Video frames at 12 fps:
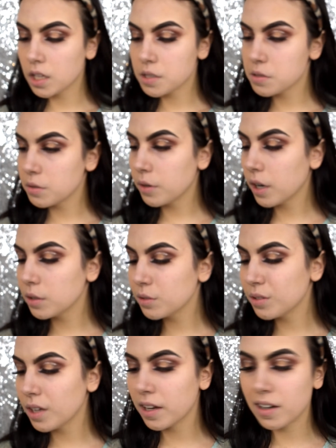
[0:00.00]
So I
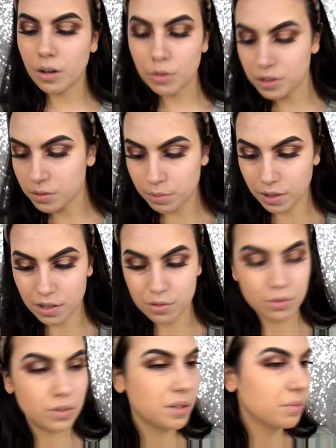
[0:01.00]
don't like how it applies
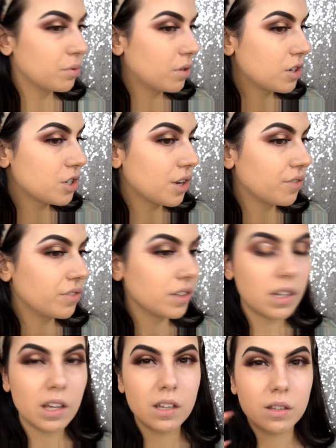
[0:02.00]
with the brush. I feel
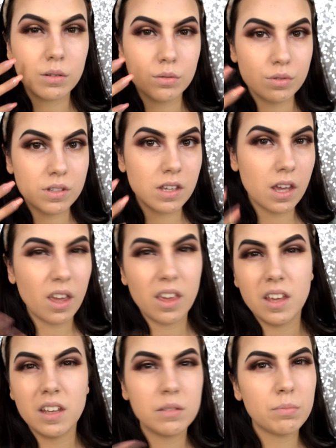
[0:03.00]
like it looks
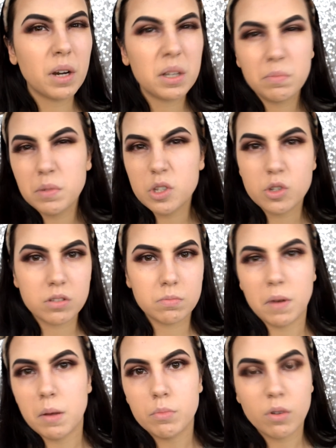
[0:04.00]
cakey. It might be just
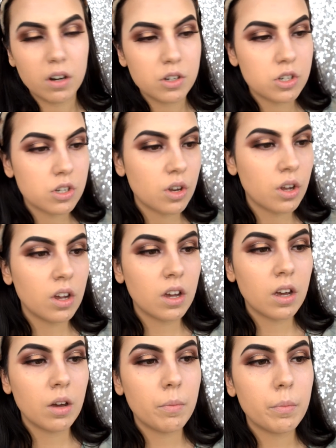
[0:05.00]
my brush,
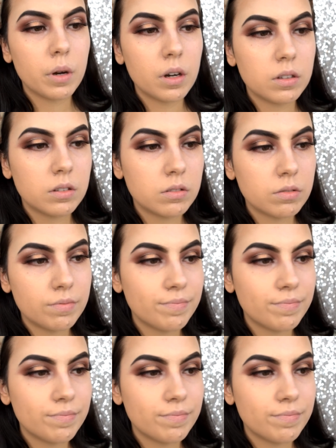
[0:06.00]
but